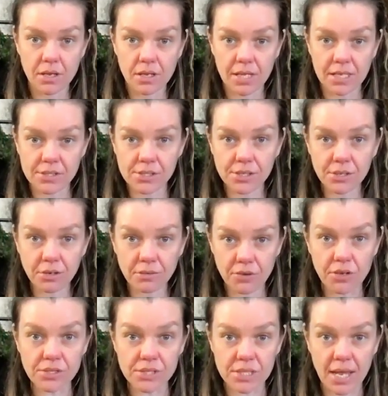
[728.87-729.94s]
That's the
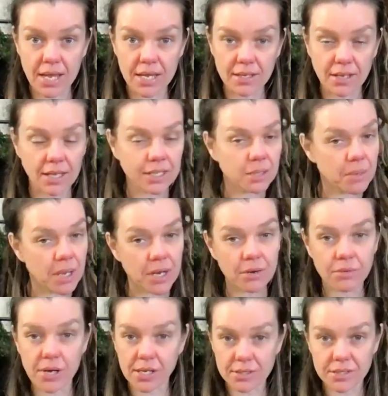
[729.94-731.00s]
universe saying, like, you better
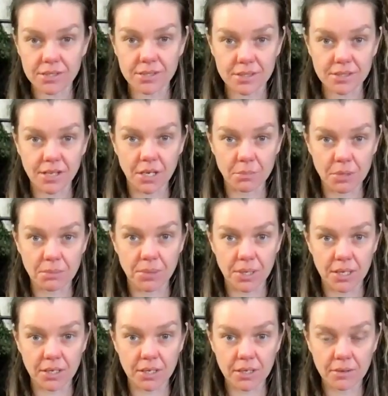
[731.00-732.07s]
rest. This is going to be
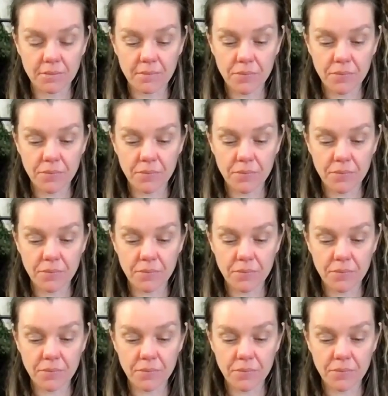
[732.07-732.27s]
big.